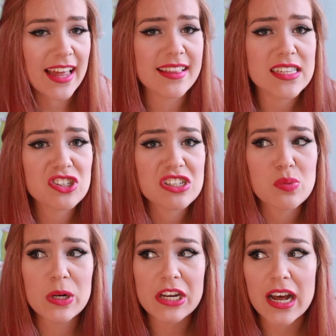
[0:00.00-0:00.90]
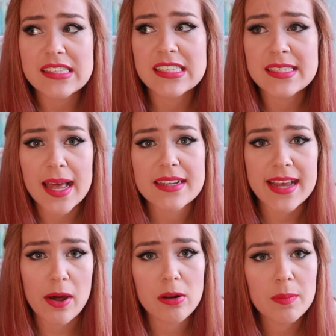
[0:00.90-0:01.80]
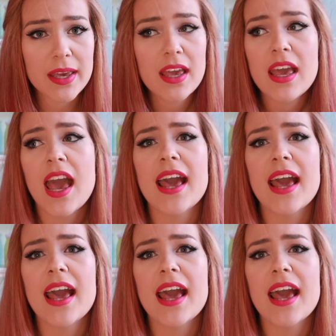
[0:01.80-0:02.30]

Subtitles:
and this just would not set down on me.